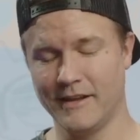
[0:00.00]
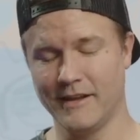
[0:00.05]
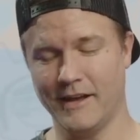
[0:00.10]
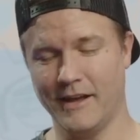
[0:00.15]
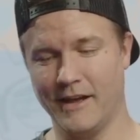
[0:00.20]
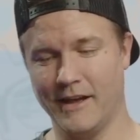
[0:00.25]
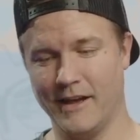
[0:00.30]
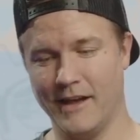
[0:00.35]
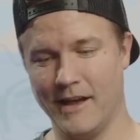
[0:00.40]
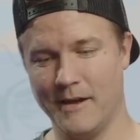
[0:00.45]

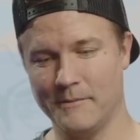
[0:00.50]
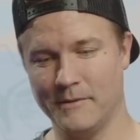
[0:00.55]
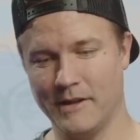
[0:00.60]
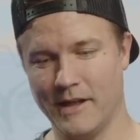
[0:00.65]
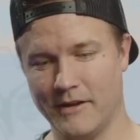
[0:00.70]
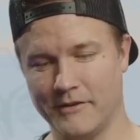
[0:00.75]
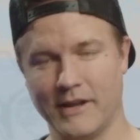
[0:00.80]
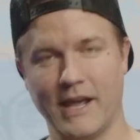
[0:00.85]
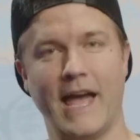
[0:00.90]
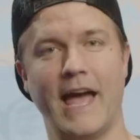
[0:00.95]
Uh, I'm
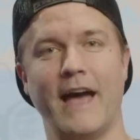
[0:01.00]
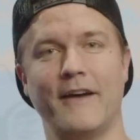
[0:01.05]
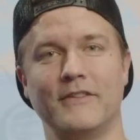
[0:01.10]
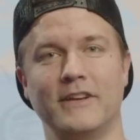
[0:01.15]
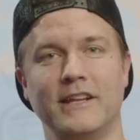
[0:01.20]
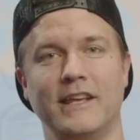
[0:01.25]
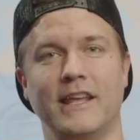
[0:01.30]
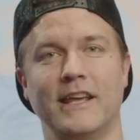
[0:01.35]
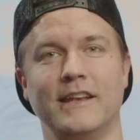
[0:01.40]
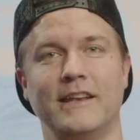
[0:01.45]
allowed to have it
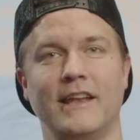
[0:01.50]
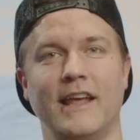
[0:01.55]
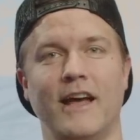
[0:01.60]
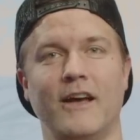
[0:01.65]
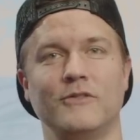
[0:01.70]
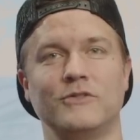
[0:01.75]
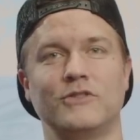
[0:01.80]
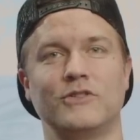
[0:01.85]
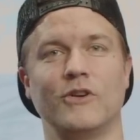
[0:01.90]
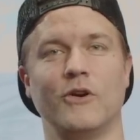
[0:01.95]
again
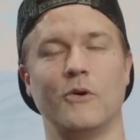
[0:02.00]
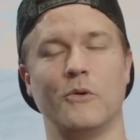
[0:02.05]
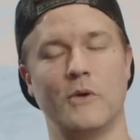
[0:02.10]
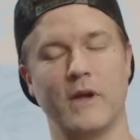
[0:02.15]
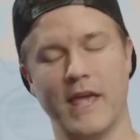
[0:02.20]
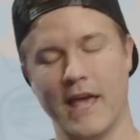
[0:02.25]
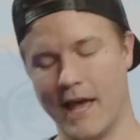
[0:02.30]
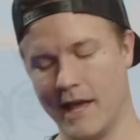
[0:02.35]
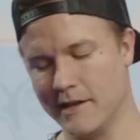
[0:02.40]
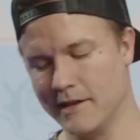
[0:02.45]
now, so
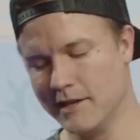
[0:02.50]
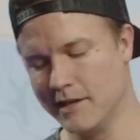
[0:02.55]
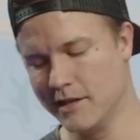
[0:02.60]
yeah,